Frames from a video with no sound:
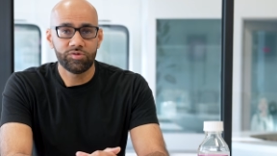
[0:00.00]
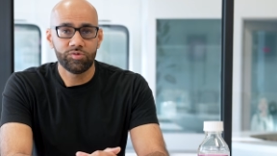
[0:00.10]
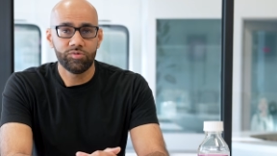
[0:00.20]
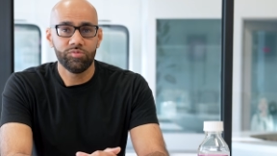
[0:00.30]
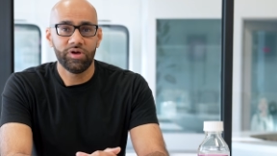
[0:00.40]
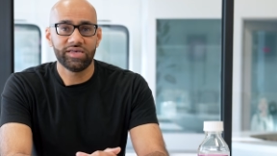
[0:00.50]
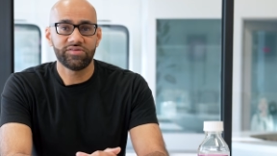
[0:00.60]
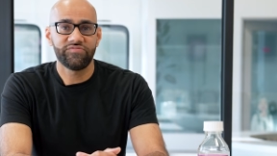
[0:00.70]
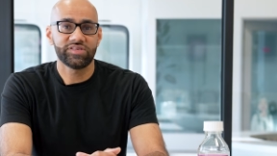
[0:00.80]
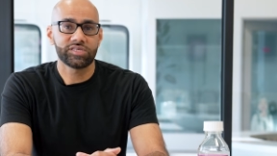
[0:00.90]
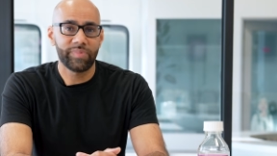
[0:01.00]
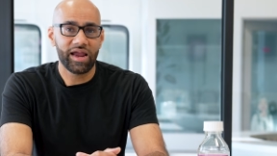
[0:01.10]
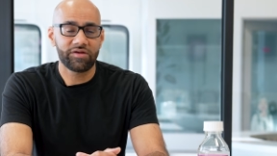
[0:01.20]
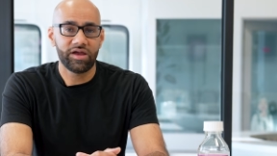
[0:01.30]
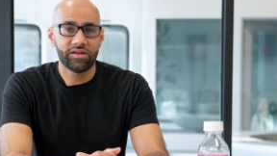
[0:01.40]
who has a physics
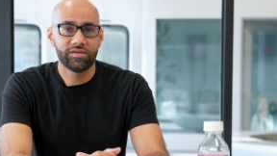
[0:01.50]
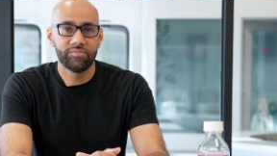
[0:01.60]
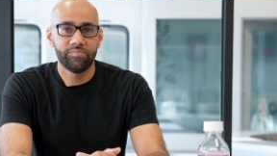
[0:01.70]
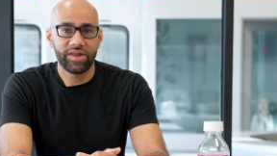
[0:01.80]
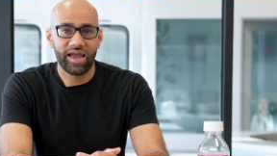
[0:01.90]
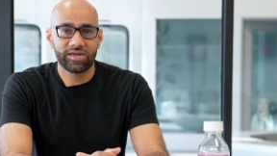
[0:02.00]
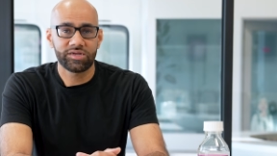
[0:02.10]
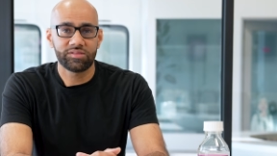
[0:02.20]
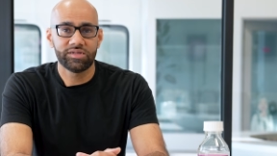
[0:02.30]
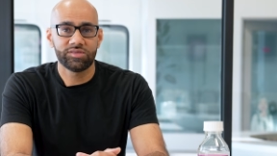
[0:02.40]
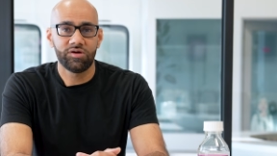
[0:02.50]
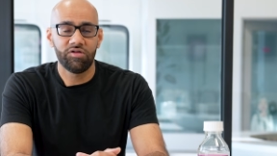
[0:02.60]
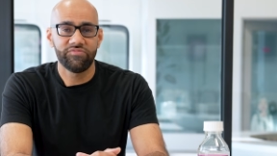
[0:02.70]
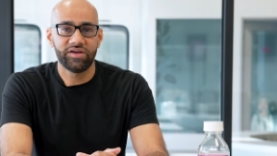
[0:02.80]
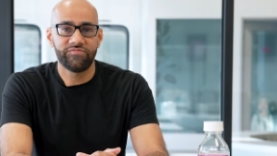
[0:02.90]
background, but actually leads
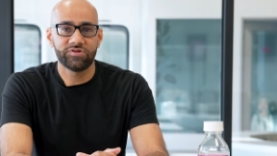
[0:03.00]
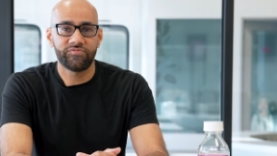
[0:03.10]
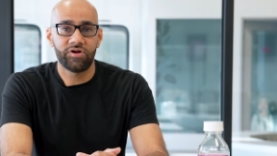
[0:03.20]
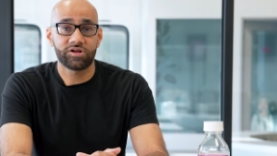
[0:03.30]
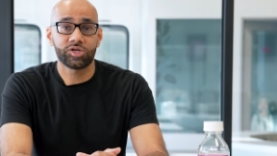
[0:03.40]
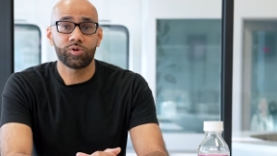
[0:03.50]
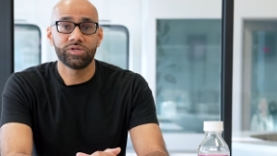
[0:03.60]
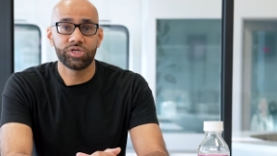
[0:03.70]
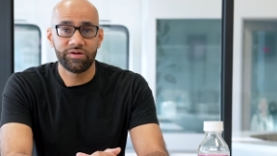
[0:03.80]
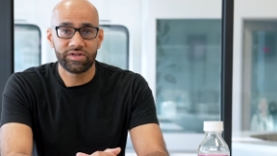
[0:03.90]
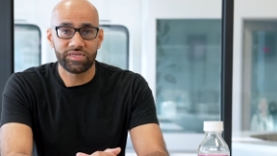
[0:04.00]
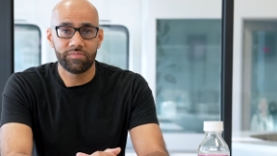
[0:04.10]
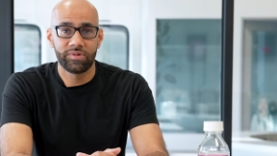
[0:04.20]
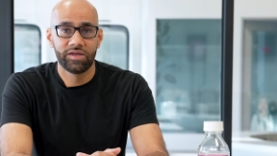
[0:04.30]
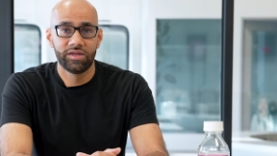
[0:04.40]
all the efforts for our electrical engineering
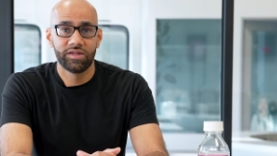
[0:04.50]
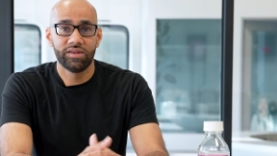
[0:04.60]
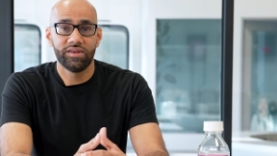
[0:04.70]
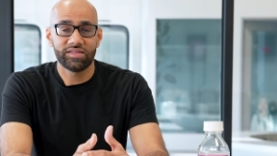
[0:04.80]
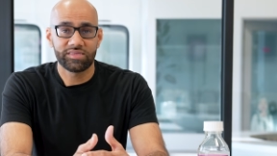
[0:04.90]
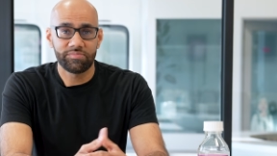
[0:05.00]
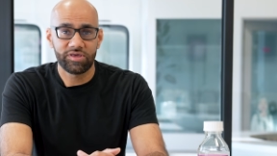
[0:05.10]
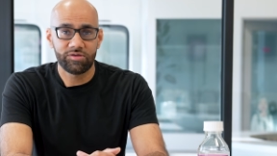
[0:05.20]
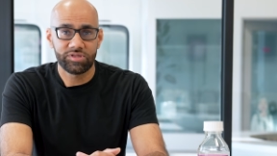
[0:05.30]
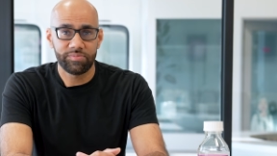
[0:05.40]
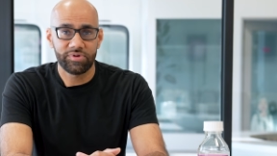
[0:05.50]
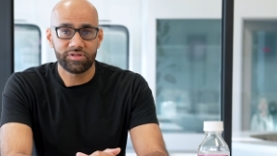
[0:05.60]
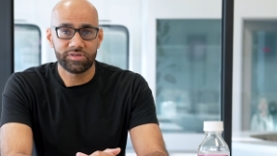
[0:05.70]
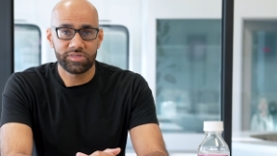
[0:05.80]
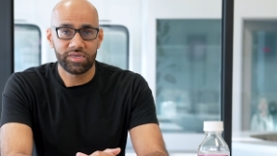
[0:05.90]
team. Not something you
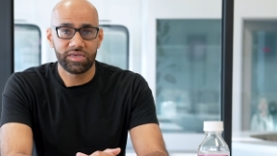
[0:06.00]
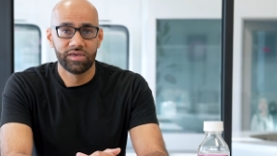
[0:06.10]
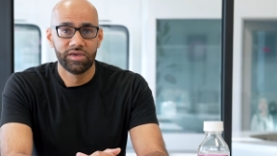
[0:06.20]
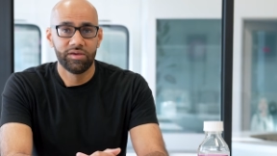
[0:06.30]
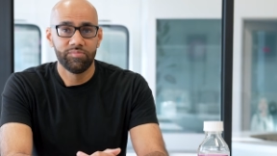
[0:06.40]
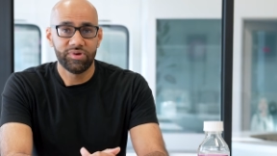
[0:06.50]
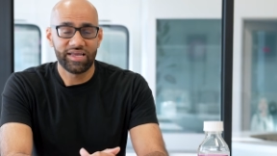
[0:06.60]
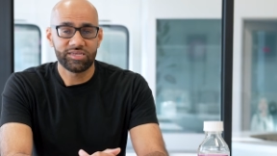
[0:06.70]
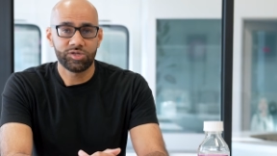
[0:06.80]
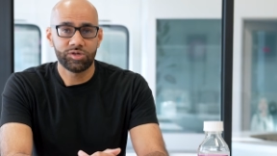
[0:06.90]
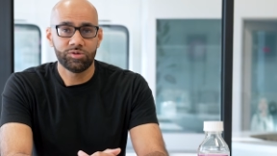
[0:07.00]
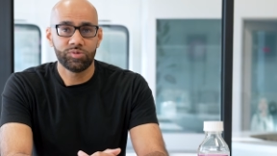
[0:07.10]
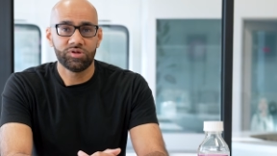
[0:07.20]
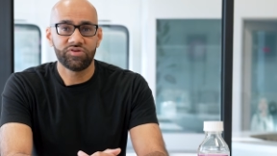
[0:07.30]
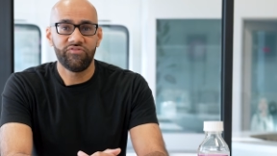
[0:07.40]
typically see, but that just shows
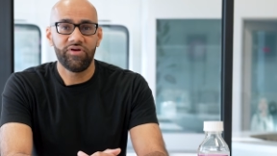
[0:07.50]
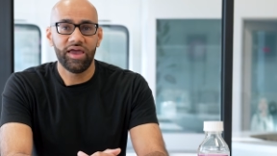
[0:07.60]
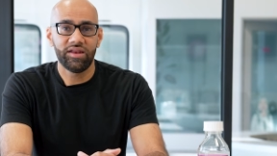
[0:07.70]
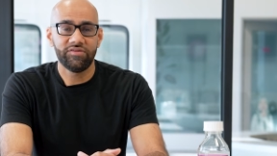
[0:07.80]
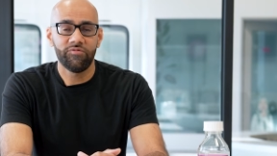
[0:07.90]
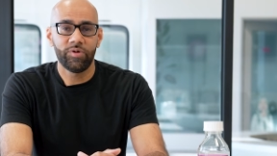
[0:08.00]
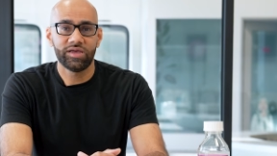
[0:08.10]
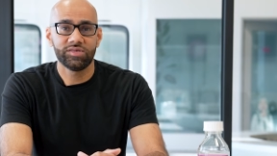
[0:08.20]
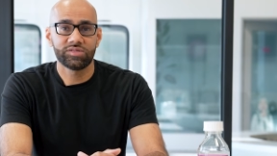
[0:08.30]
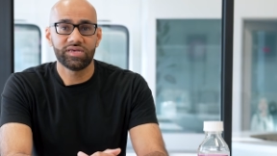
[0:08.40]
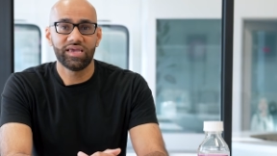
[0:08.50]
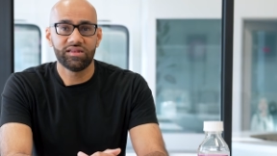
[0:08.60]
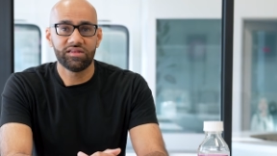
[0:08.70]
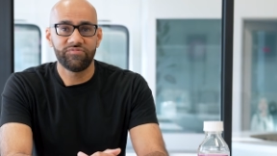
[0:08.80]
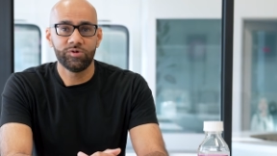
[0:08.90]
you there's a variety of ways to get
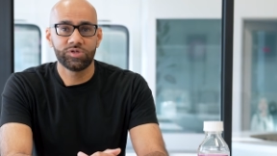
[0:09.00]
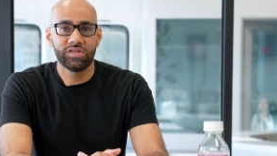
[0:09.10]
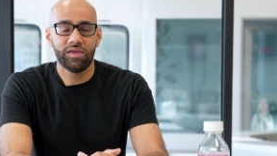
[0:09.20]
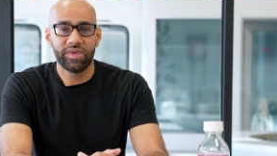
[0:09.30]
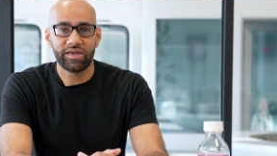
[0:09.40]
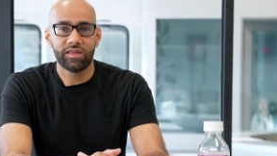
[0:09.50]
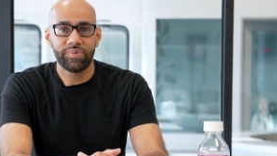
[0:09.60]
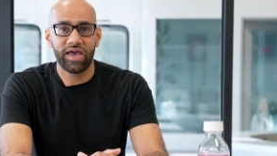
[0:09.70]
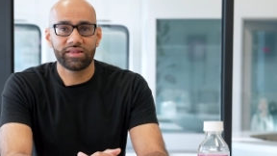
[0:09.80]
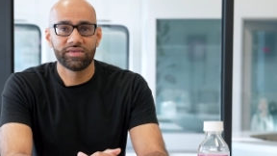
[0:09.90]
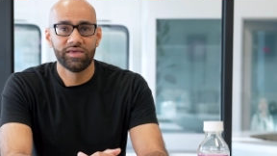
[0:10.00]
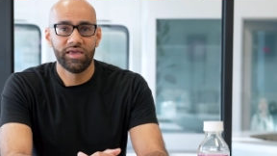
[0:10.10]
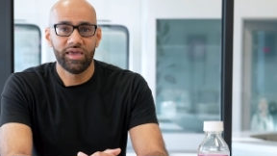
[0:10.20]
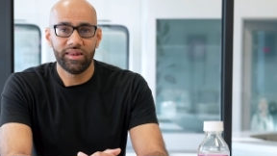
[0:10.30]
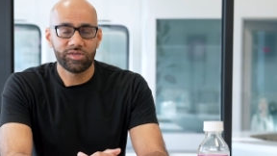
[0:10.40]
into Fusion and make an impact,
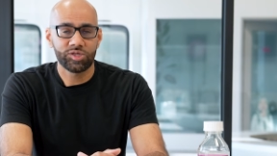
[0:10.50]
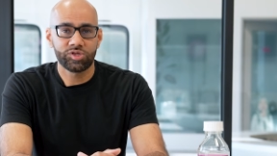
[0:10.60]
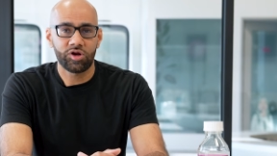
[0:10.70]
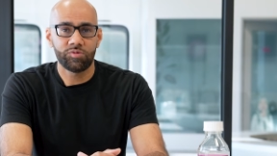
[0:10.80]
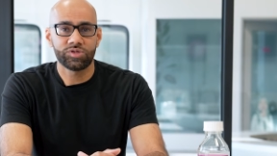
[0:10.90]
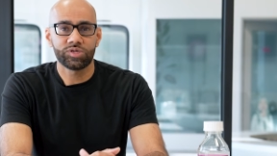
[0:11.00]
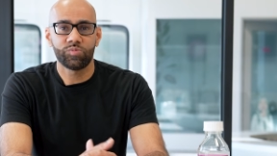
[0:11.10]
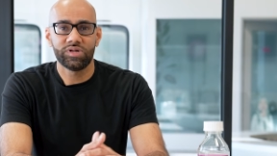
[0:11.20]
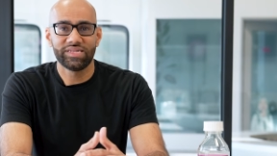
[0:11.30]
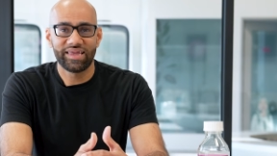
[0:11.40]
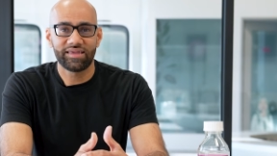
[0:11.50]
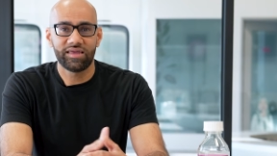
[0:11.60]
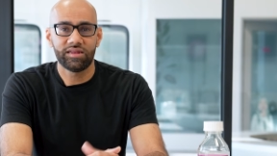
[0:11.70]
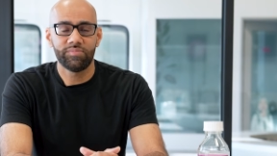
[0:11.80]
and it doesn't start with just one dedicated